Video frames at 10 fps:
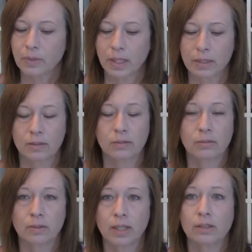That's
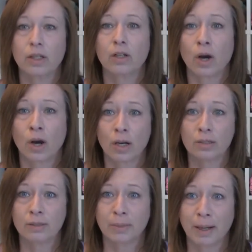an
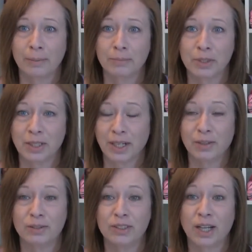awesome option.
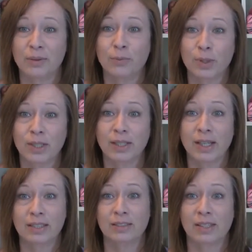I know John really
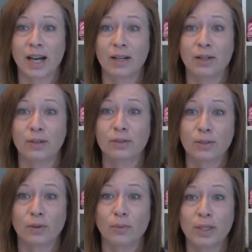likes tacos,
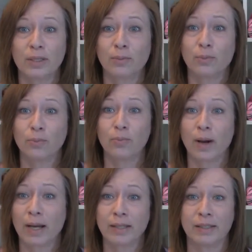so
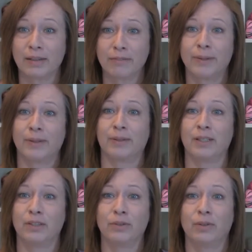I can
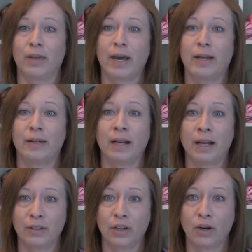definitely do that
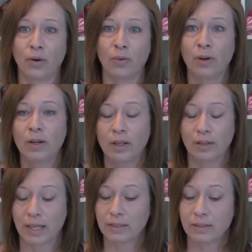on the go.
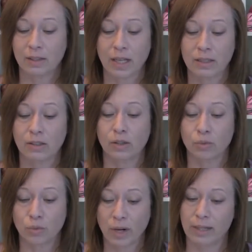That's a
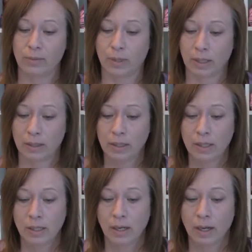great one.
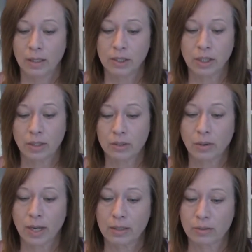She
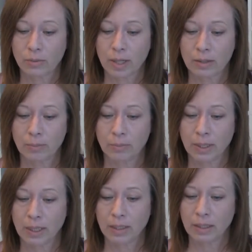also has a
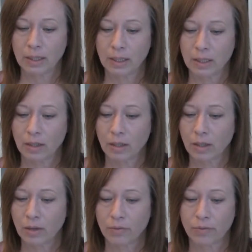recipe in
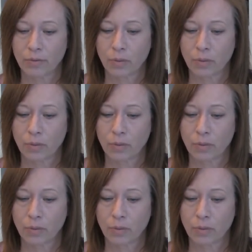here